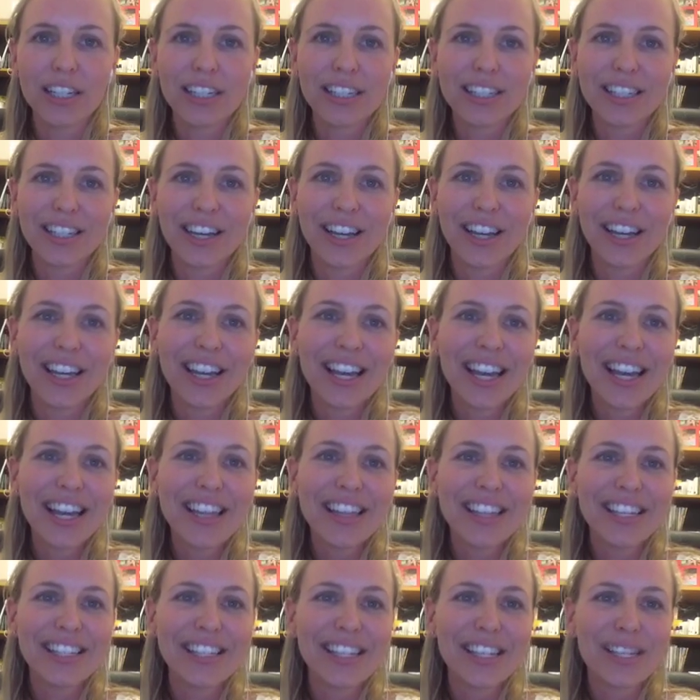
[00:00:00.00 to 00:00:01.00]
So
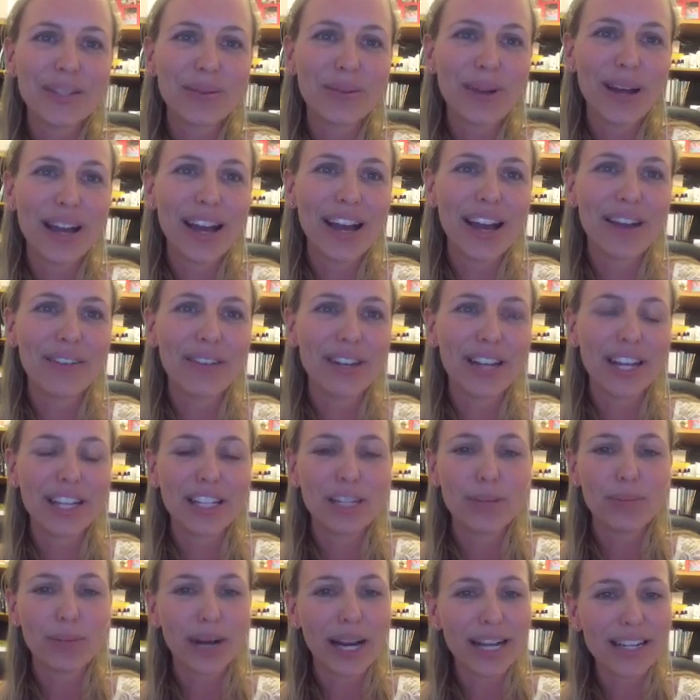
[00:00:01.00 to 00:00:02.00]
this is where we need
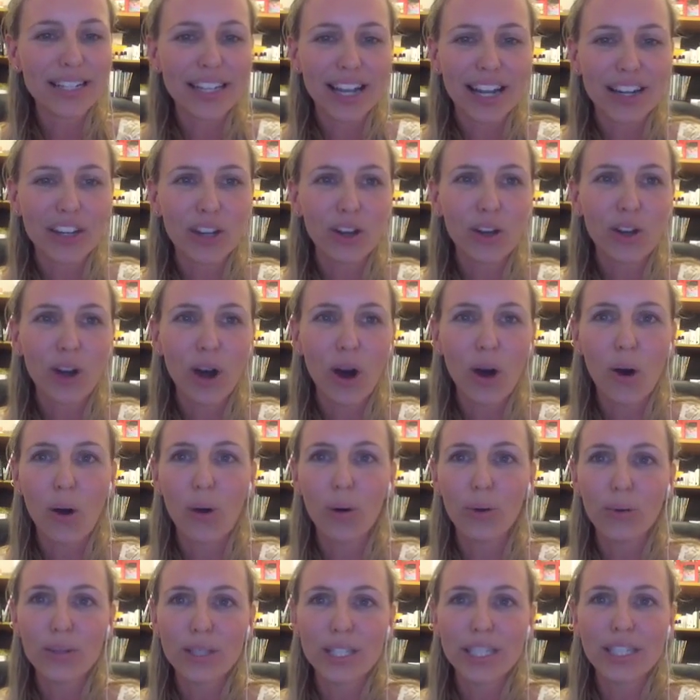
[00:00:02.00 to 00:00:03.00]
to break down your
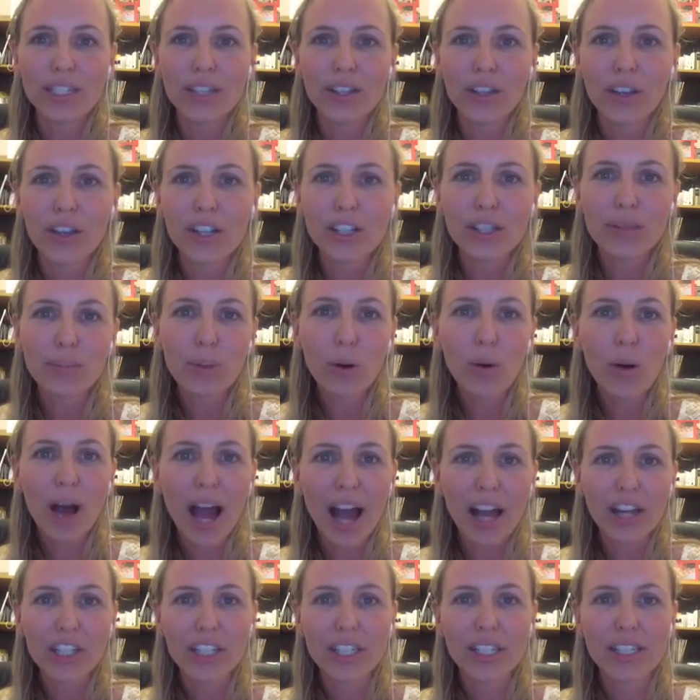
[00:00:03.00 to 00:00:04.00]
goals into those small
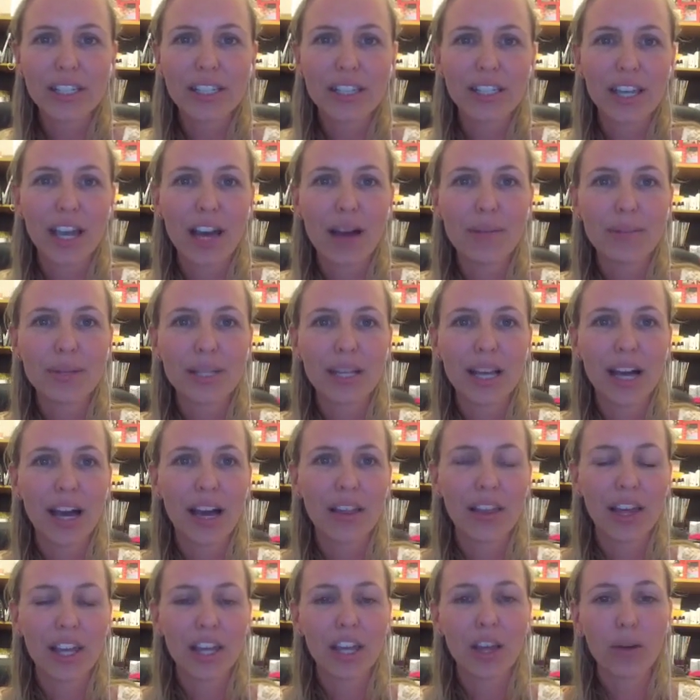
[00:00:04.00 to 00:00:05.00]
action steps
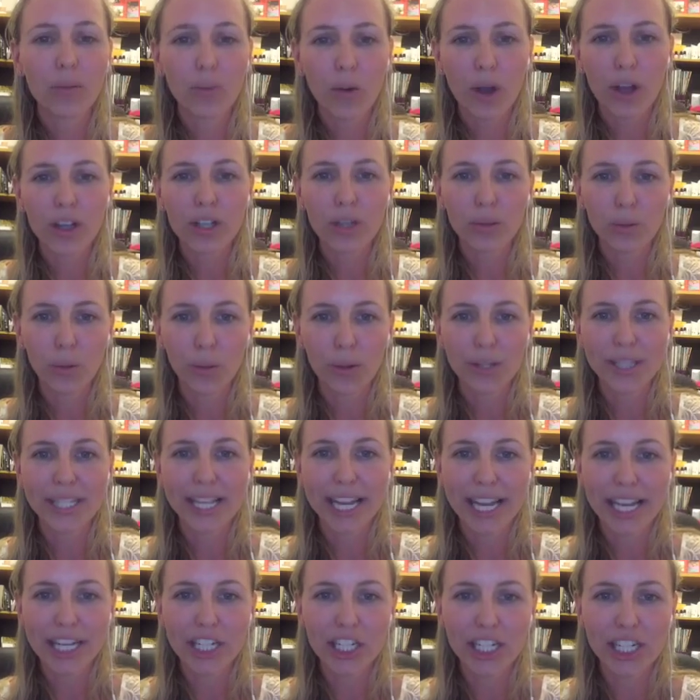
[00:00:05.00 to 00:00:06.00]
that you can work towards
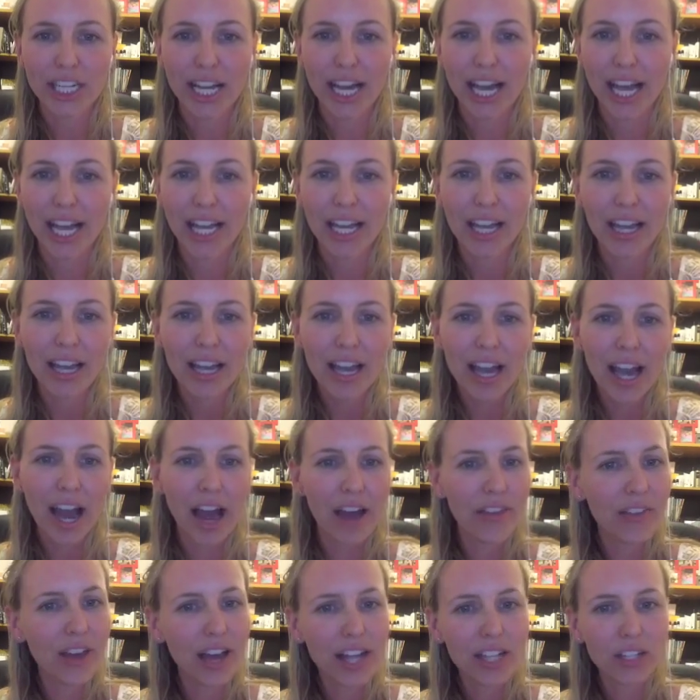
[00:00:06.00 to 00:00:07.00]
each day.
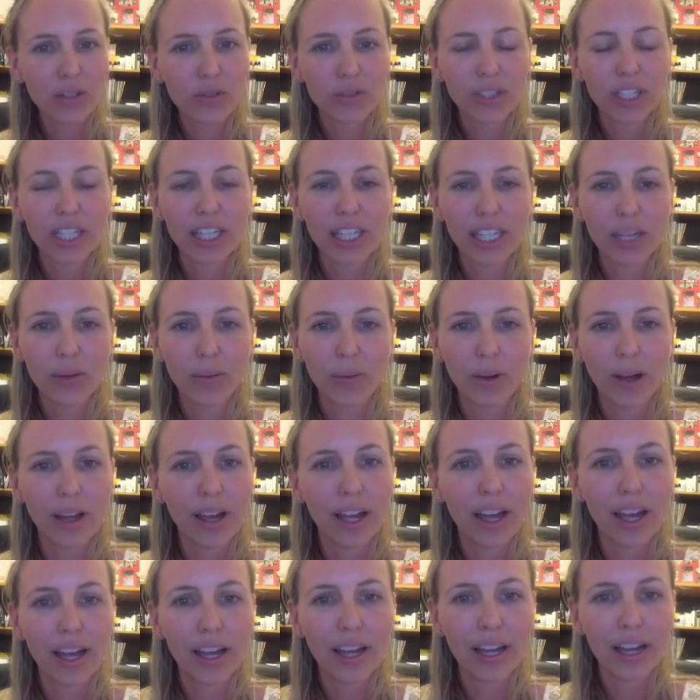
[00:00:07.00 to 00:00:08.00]
And that's really
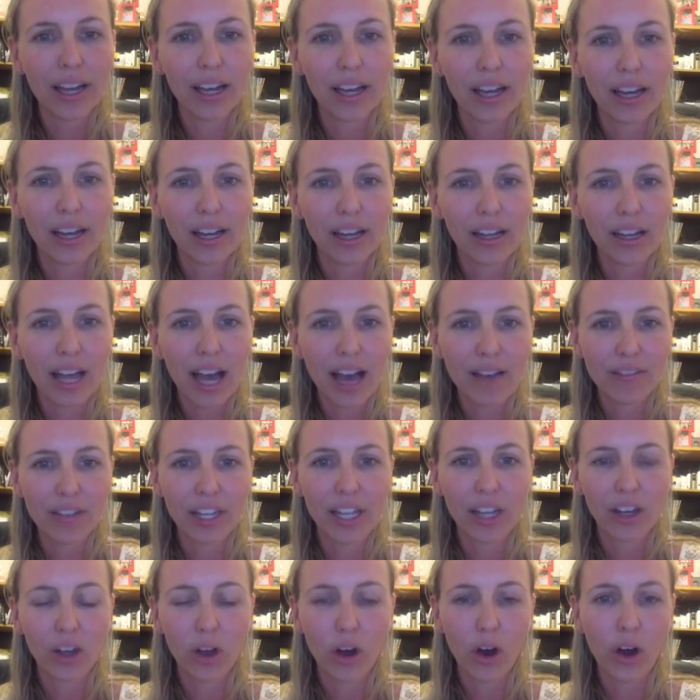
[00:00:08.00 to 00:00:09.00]
where
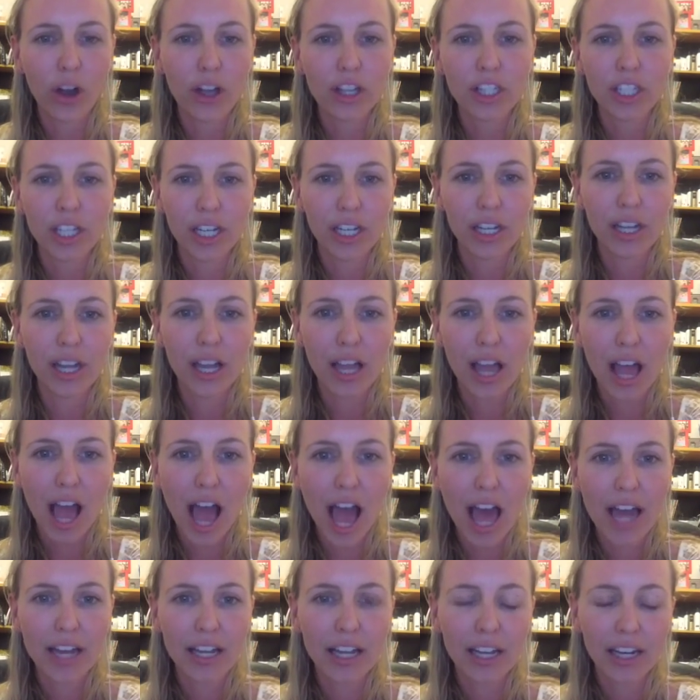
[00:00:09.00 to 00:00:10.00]
having a coach and
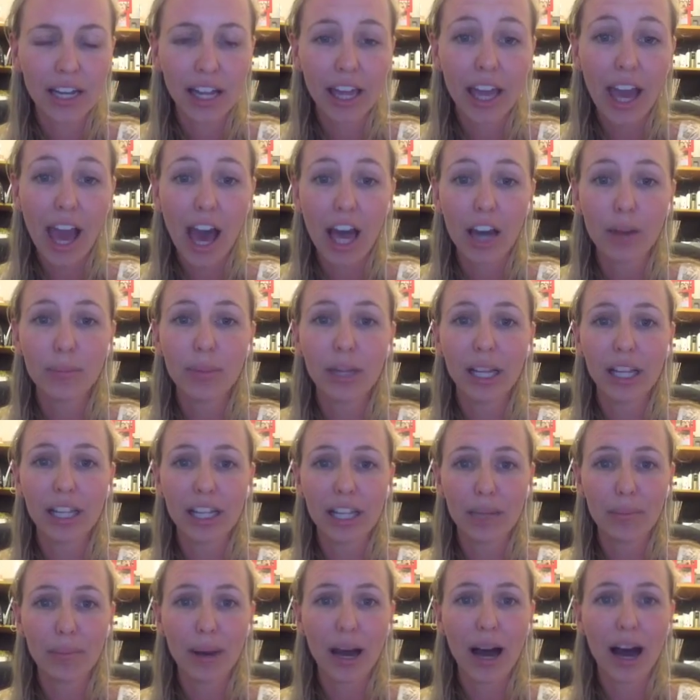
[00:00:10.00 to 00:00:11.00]
an
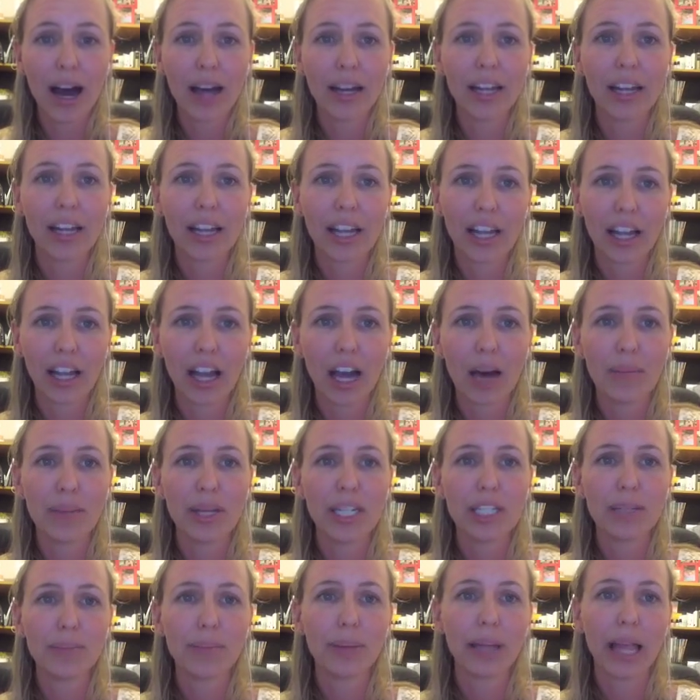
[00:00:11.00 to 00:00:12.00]
accountability partner can come
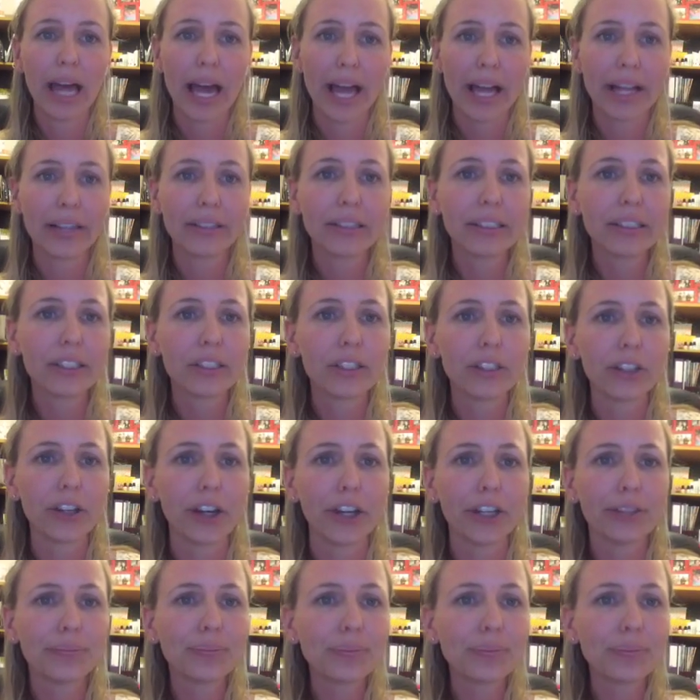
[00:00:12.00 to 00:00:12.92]
into play. So